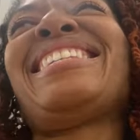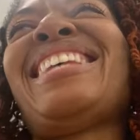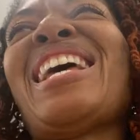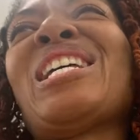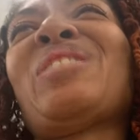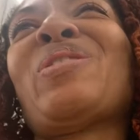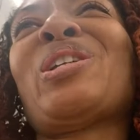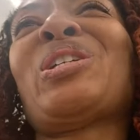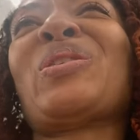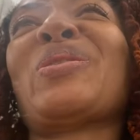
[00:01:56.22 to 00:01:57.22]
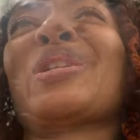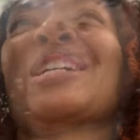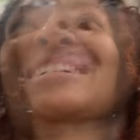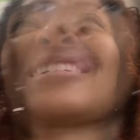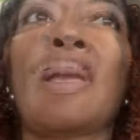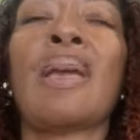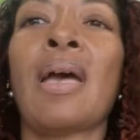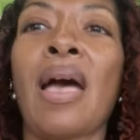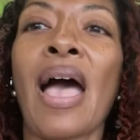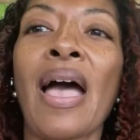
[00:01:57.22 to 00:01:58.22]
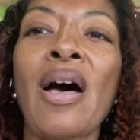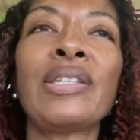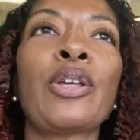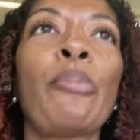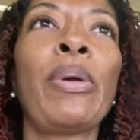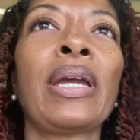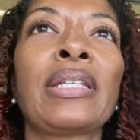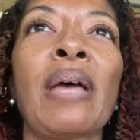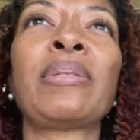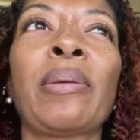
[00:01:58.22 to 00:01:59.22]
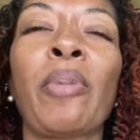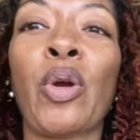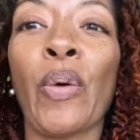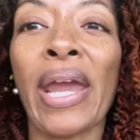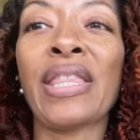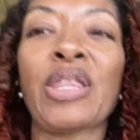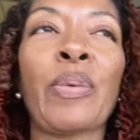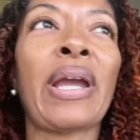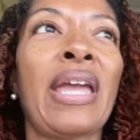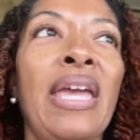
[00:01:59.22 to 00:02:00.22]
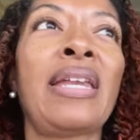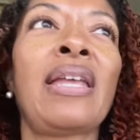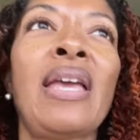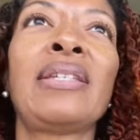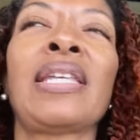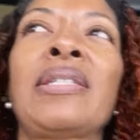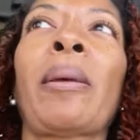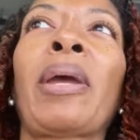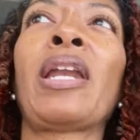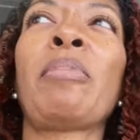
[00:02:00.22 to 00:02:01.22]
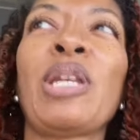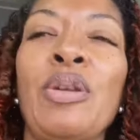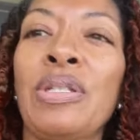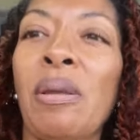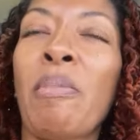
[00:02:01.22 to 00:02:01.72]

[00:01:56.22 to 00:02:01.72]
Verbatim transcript: yes, for sure. I also picked up some gray thread. Since I'm gonna be using